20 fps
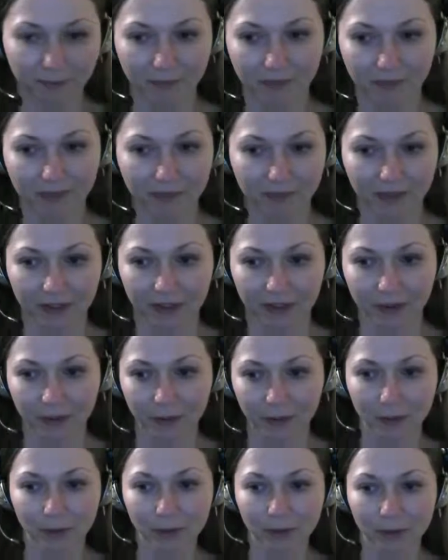well,
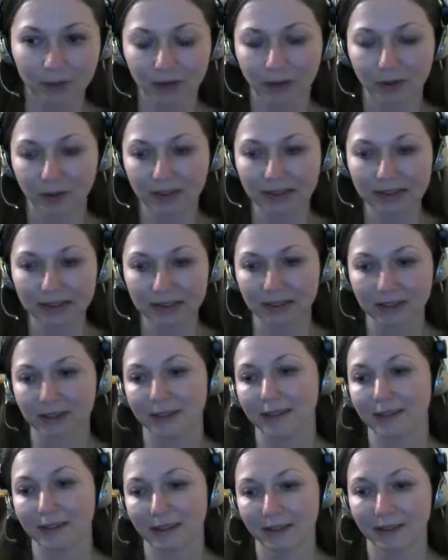you do not
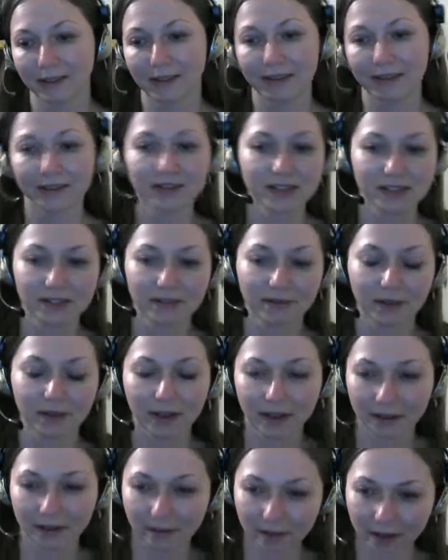learn just
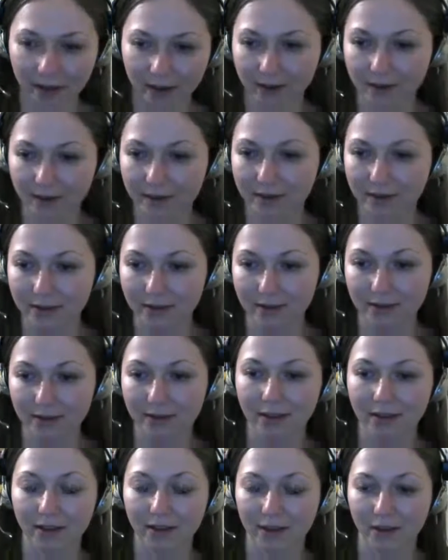one word.
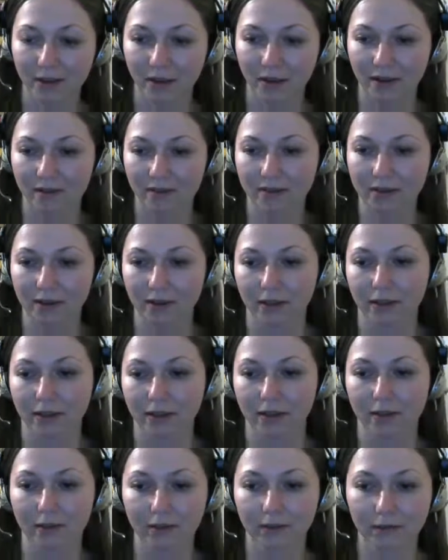You have to
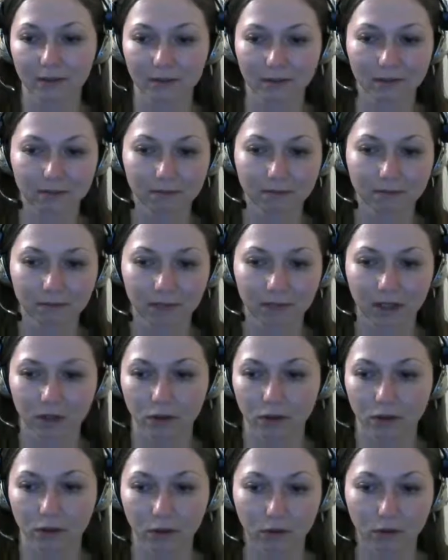learn, I
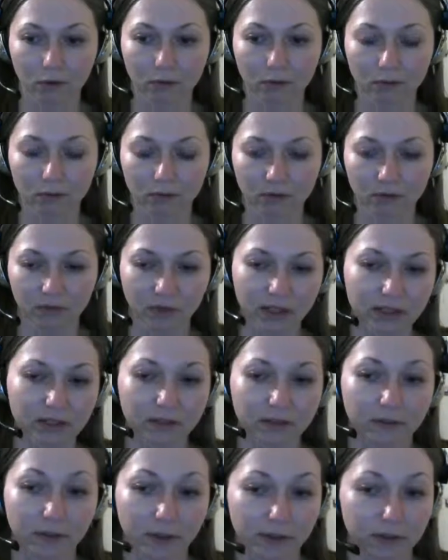don't know, 20
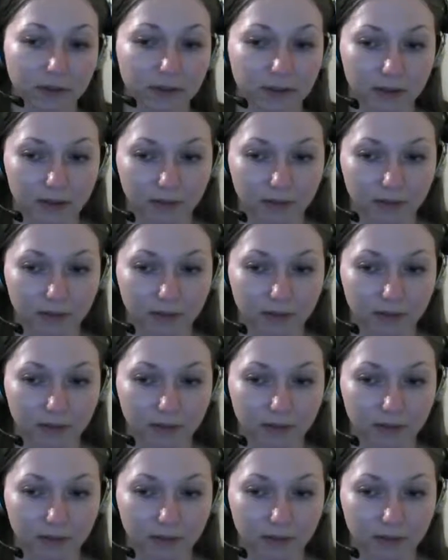words.